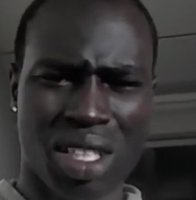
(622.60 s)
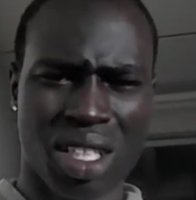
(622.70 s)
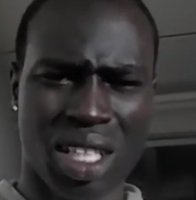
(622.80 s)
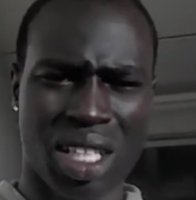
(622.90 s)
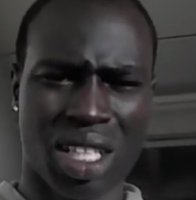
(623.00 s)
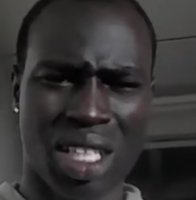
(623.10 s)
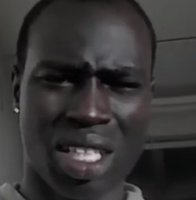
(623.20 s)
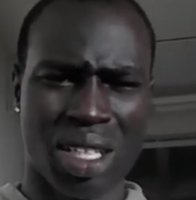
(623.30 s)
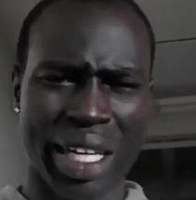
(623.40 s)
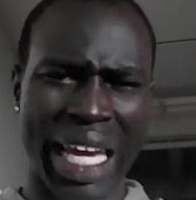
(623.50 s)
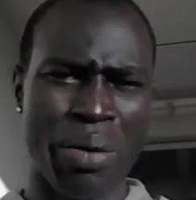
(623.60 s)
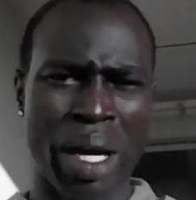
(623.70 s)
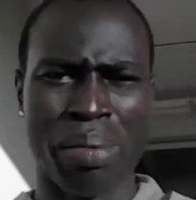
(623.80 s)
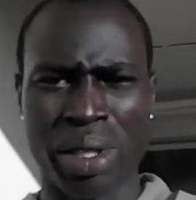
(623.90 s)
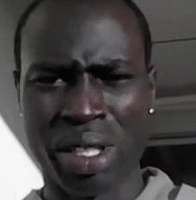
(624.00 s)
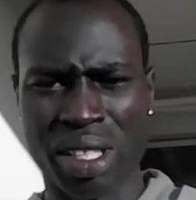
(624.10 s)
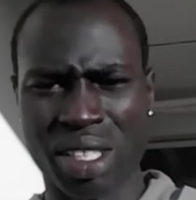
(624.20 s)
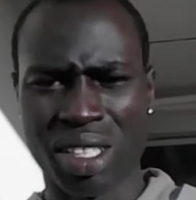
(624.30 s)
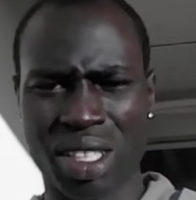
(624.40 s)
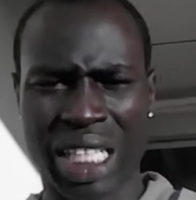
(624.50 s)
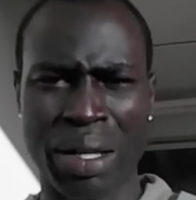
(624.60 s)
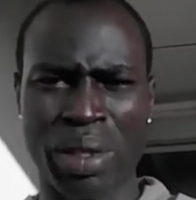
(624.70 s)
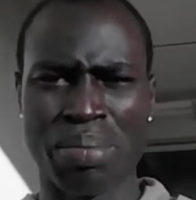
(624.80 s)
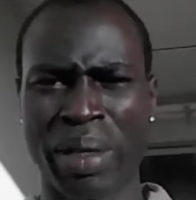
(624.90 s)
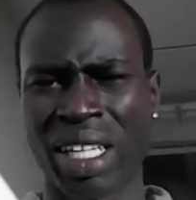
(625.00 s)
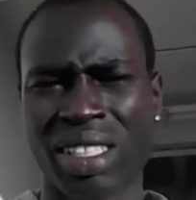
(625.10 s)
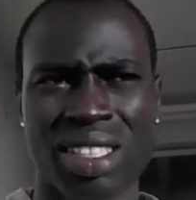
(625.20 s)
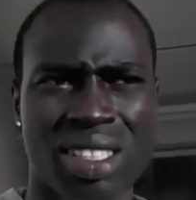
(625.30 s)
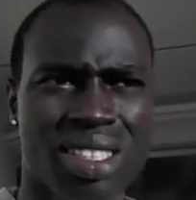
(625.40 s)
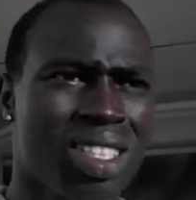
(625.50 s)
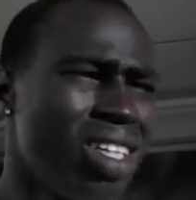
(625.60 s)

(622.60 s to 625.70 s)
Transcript: uh, Aweber, GetResponse,